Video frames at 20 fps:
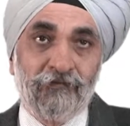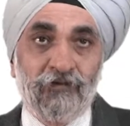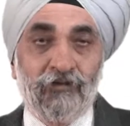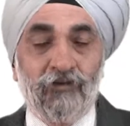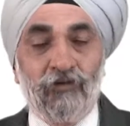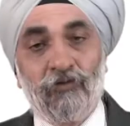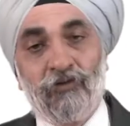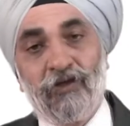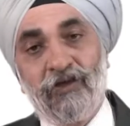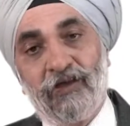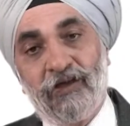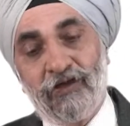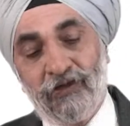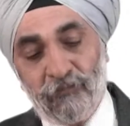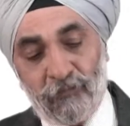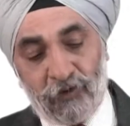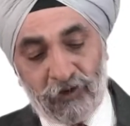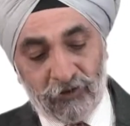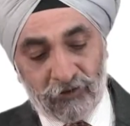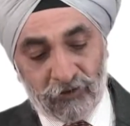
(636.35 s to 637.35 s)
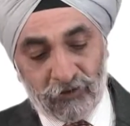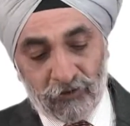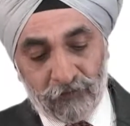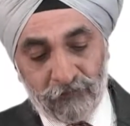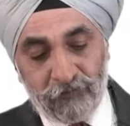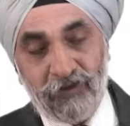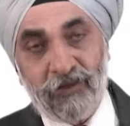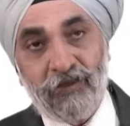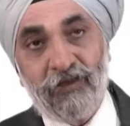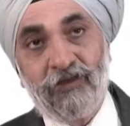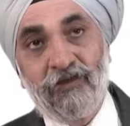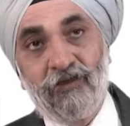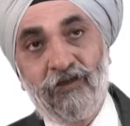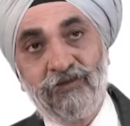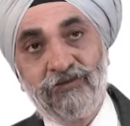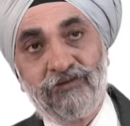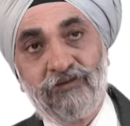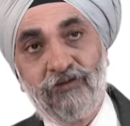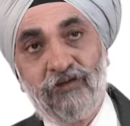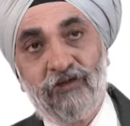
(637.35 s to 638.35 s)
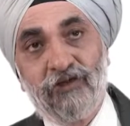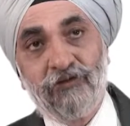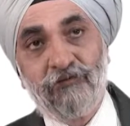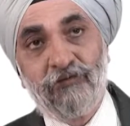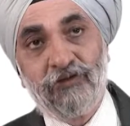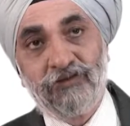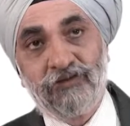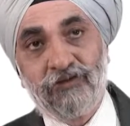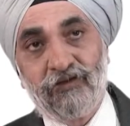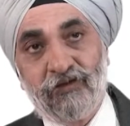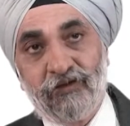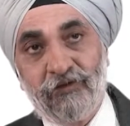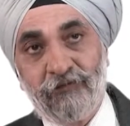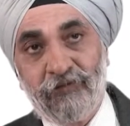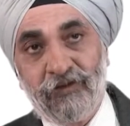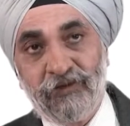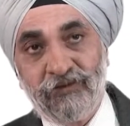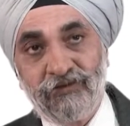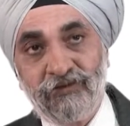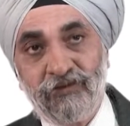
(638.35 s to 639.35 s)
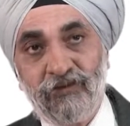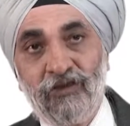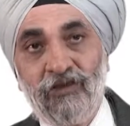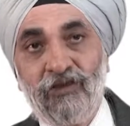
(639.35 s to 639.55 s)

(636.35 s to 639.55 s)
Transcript: looking at monitoring of the adverse drug effects.